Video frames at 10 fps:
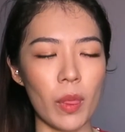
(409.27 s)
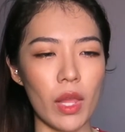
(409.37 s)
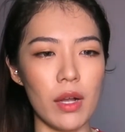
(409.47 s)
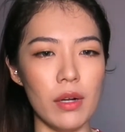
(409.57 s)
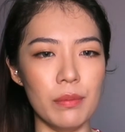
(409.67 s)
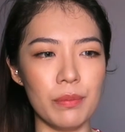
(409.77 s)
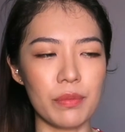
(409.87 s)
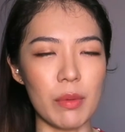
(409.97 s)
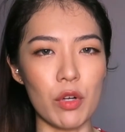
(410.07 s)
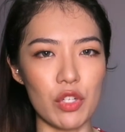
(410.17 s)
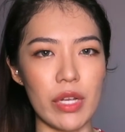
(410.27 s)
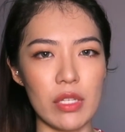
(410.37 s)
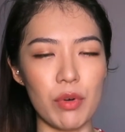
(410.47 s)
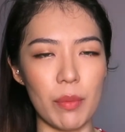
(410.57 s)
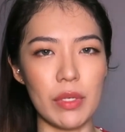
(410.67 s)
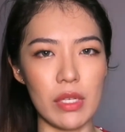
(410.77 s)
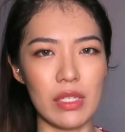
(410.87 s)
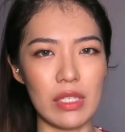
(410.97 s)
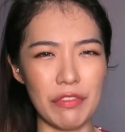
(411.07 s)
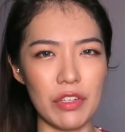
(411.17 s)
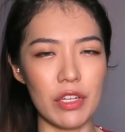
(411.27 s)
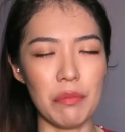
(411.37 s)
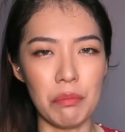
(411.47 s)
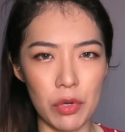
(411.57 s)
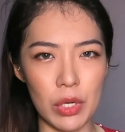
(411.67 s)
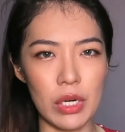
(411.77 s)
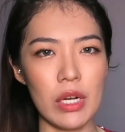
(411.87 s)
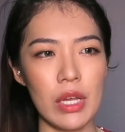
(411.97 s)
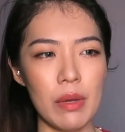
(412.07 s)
the moisturizing property is definitely more